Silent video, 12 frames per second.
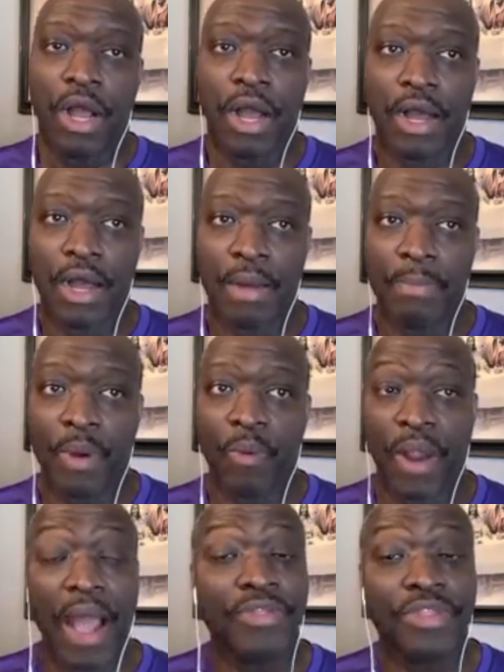But
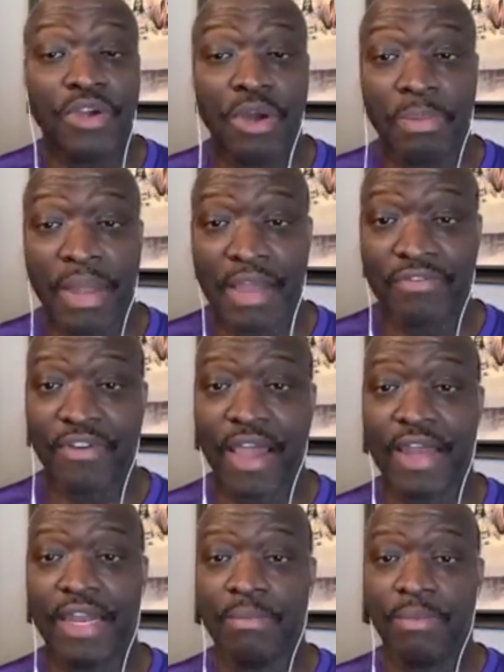we're out there on Black
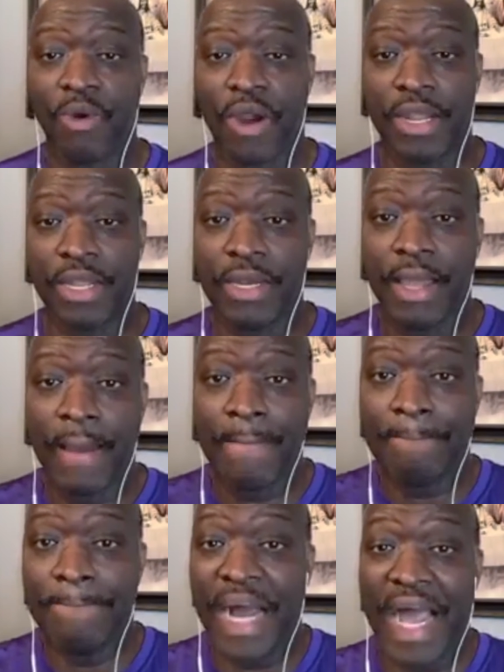Friday morning
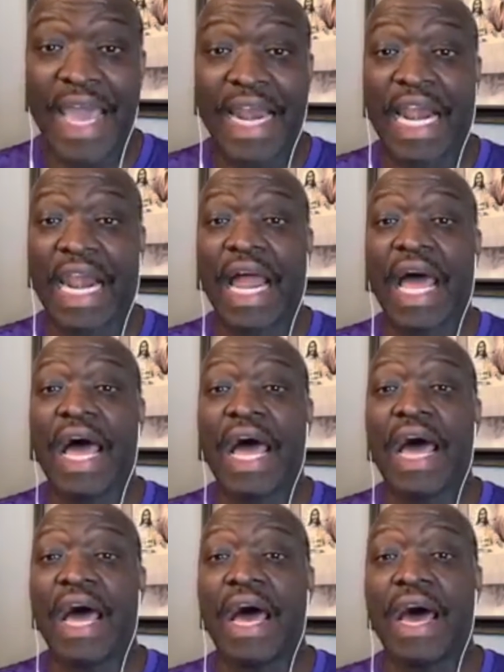buying a
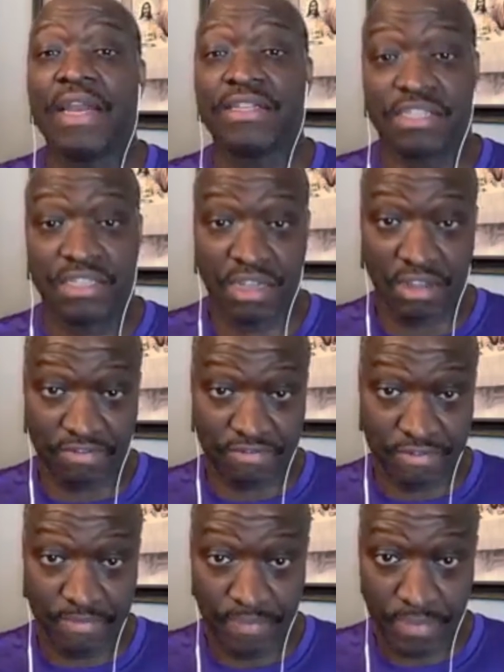lot of stuff.
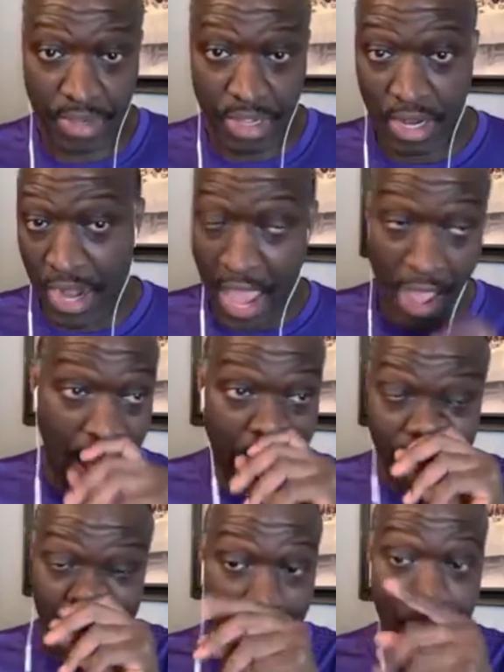Now,
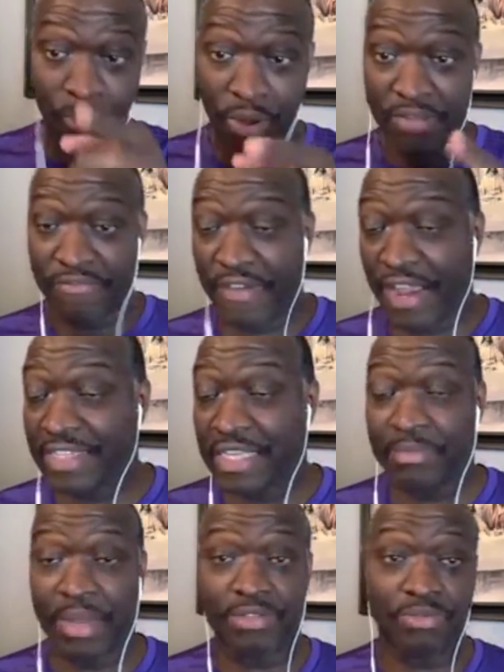I'm not pointing fingers.
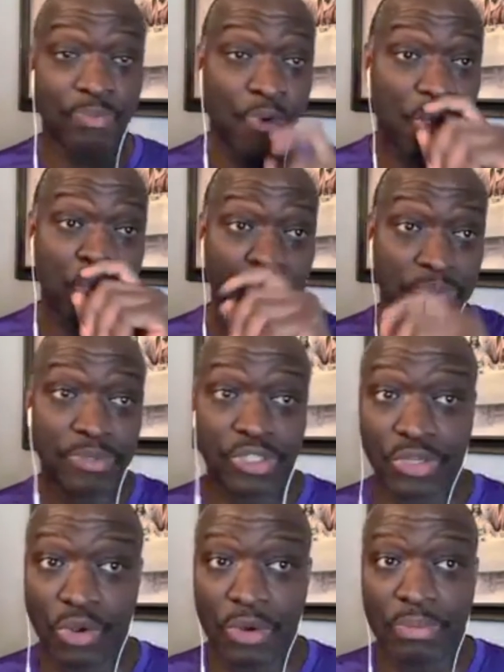I'm not trying
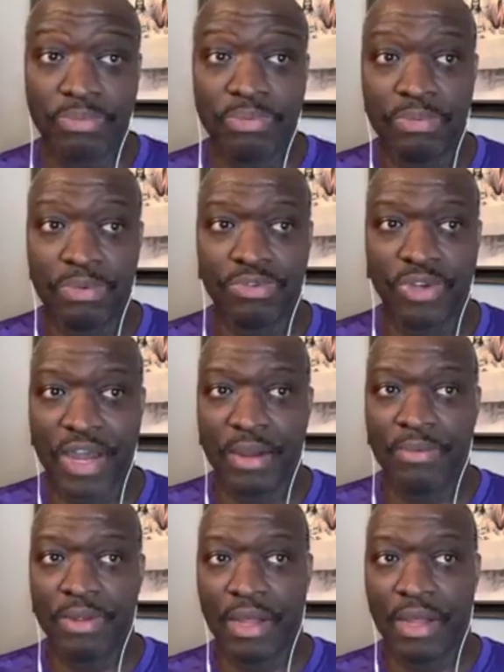to